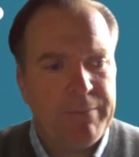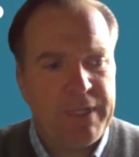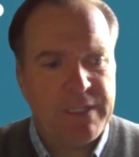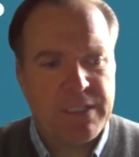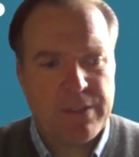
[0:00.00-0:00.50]

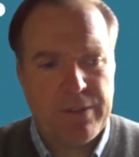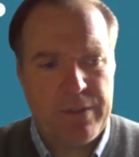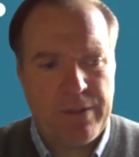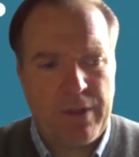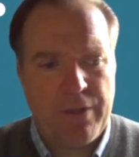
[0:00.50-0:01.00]
it's
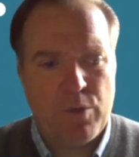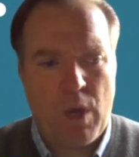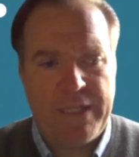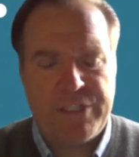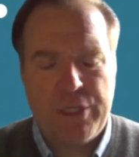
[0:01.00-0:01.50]

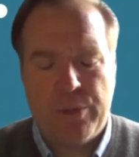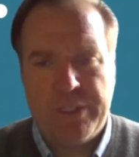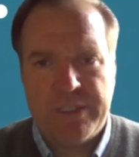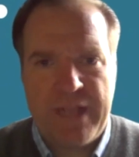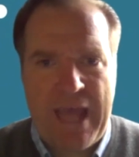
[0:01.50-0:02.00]
otherwise known
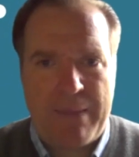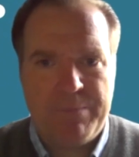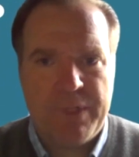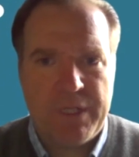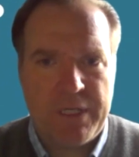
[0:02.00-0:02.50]
as
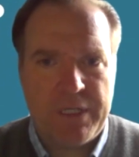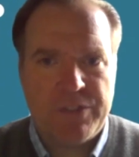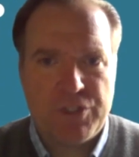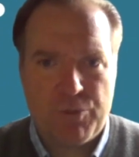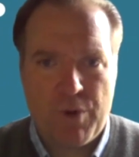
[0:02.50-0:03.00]

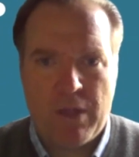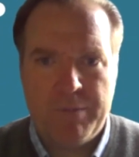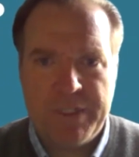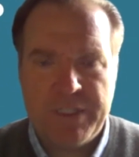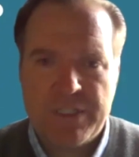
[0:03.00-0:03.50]

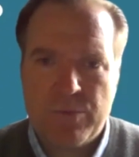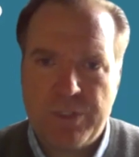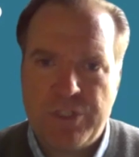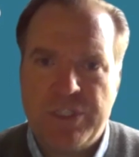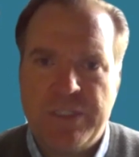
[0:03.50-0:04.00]
Sirolimus,
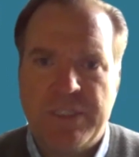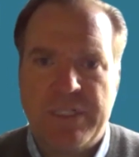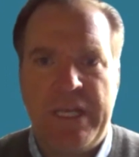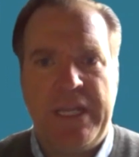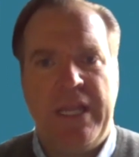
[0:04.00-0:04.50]
which is
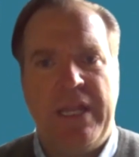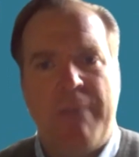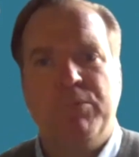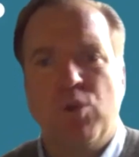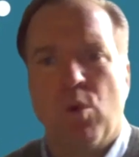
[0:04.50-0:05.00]
an
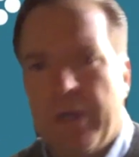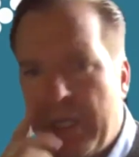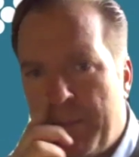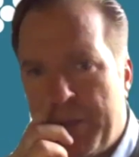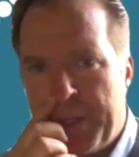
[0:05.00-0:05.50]
mTOR
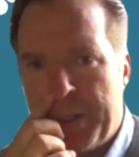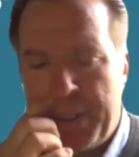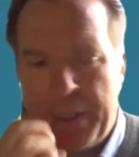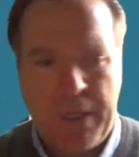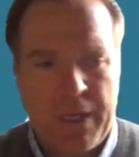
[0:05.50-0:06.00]

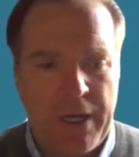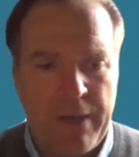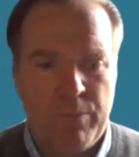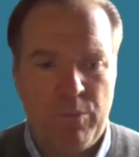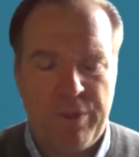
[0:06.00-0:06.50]

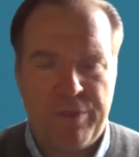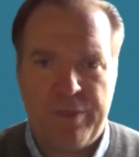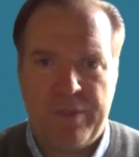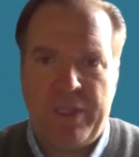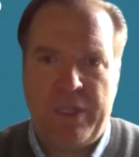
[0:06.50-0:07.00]
inhibitor with
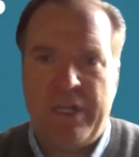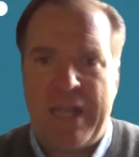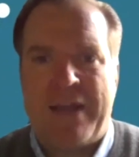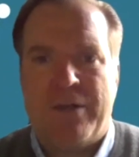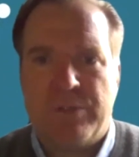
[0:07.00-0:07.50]
the
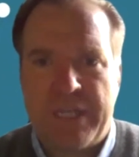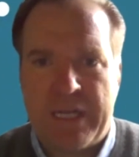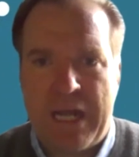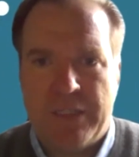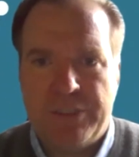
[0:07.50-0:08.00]

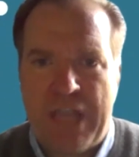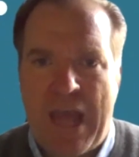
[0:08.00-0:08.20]
nanotechnology,